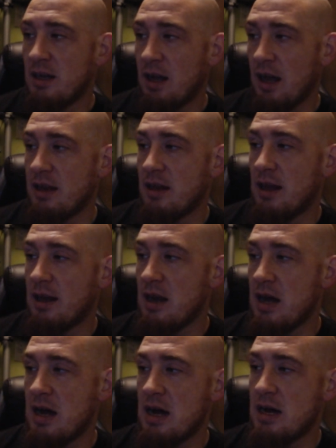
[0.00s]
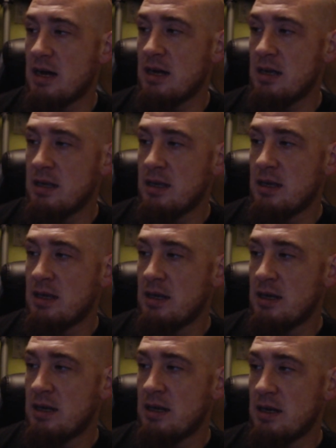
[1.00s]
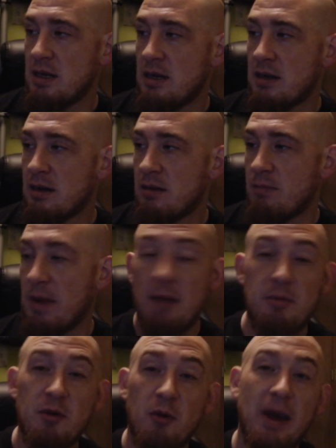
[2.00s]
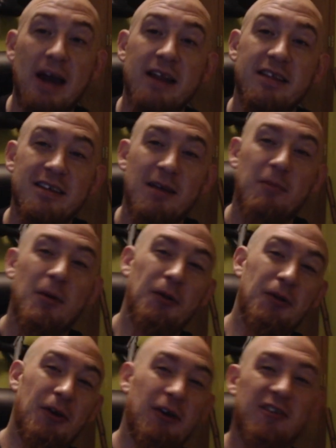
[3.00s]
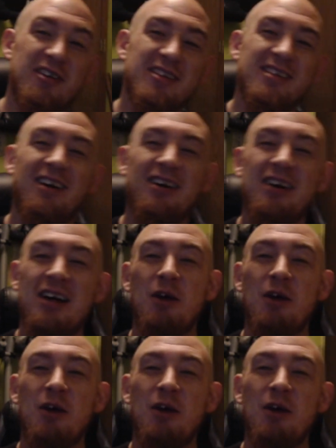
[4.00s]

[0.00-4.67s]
and then uh, man, I'm so bad at this. I'm all nervous now.